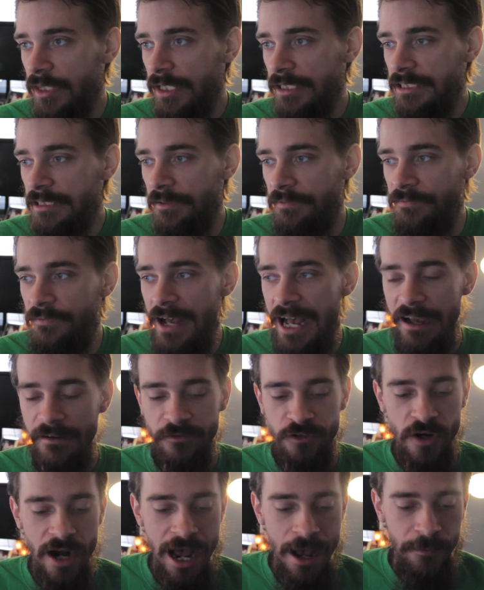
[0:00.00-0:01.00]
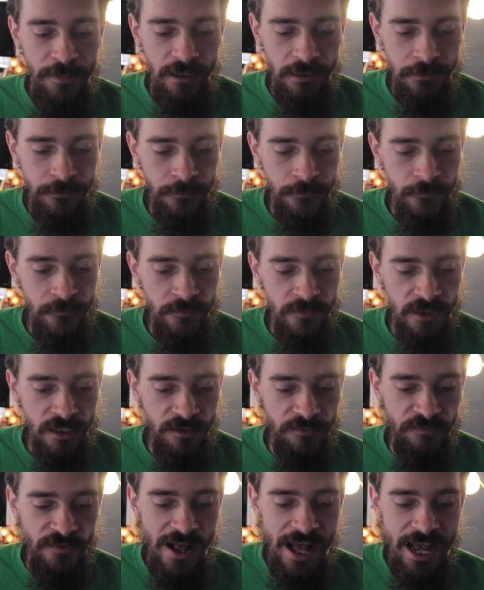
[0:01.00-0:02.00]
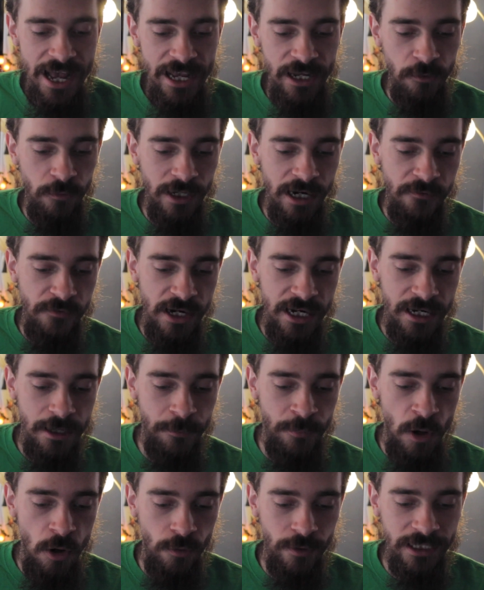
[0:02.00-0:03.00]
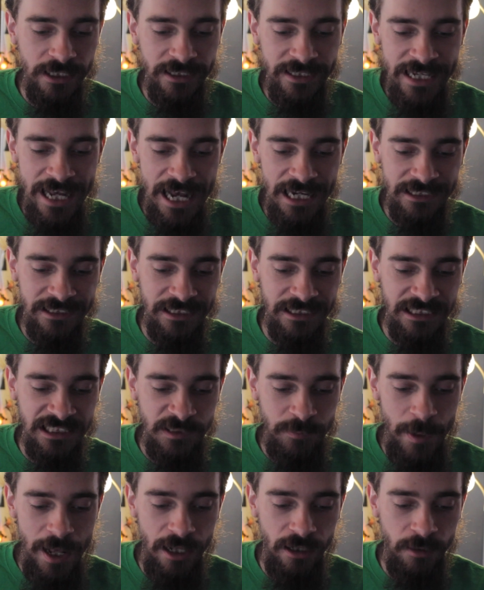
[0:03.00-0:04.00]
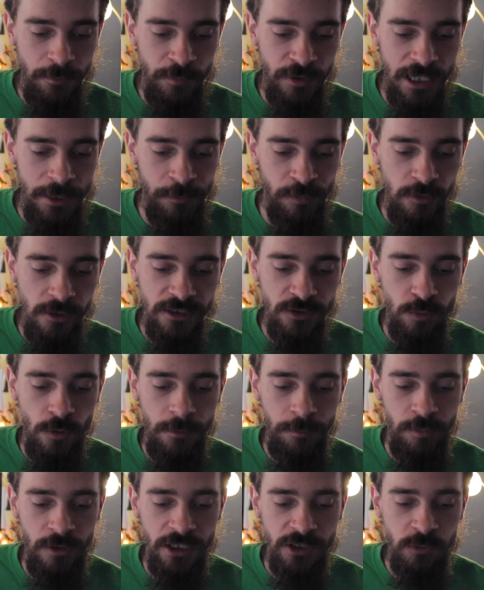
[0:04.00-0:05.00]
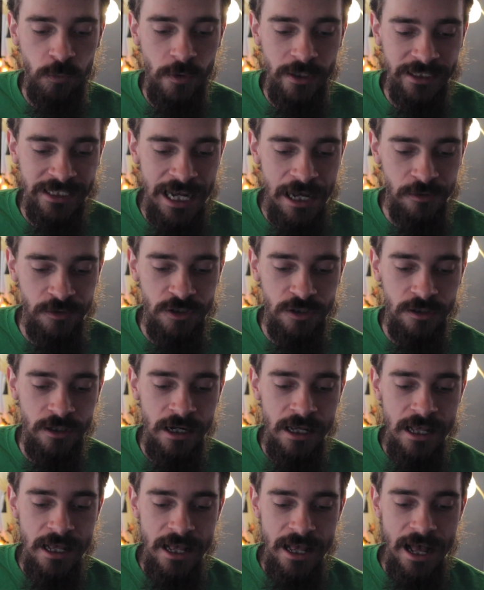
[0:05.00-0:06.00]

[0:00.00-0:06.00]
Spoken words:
It's a 5-drop. Flying, whenever an opponent casts a spell, put a +1/+1 counter